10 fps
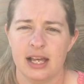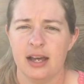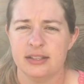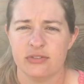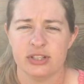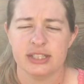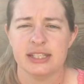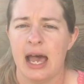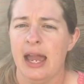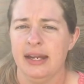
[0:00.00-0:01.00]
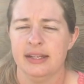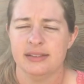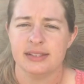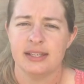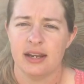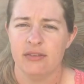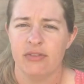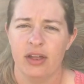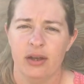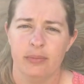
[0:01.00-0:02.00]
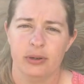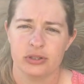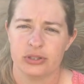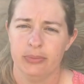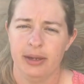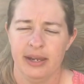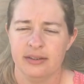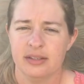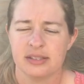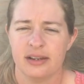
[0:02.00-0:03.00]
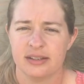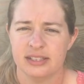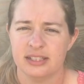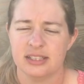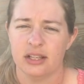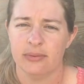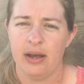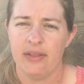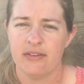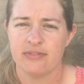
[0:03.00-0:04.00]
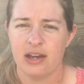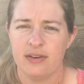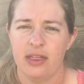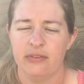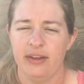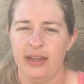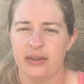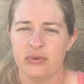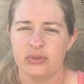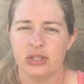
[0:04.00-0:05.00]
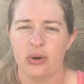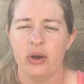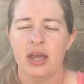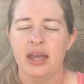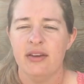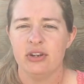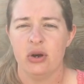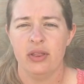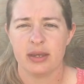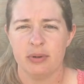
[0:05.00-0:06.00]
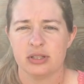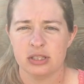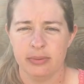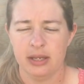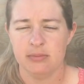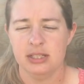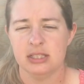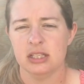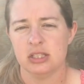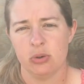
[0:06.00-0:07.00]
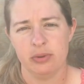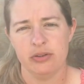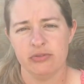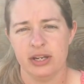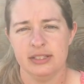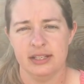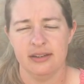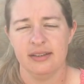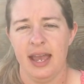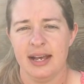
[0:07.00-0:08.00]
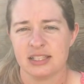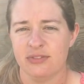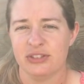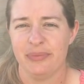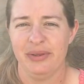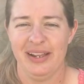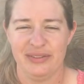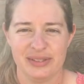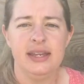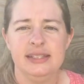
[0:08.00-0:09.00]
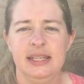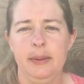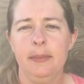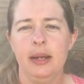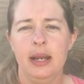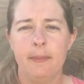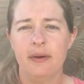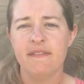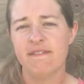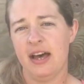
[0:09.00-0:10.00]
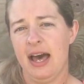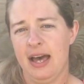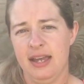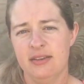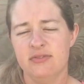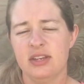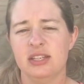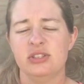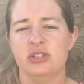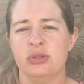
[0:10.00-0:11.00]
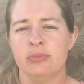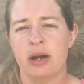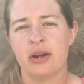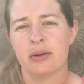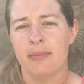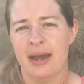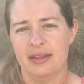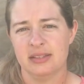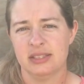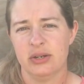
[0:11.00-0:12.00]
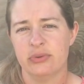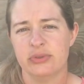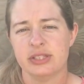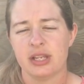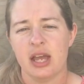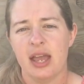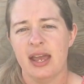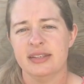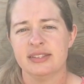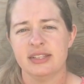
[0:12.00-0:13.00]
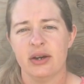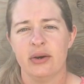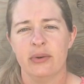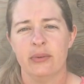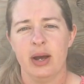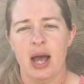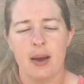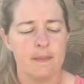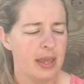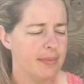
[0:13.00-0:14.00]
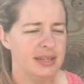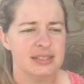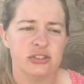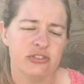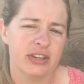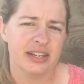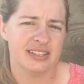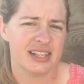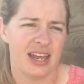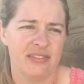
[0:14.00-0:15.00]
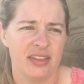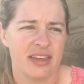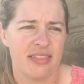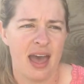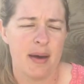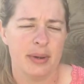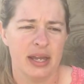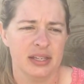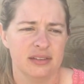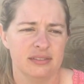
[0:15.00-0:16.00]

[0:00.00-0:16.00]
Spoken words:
a different side instead of the personal pan, as long as it's still around that $5 value. So if you don't like personal pan pizzas, don't be afraid to ask for something else. Tip number 5 is to mark milestones. And so maybe a certificate is kind of like that, but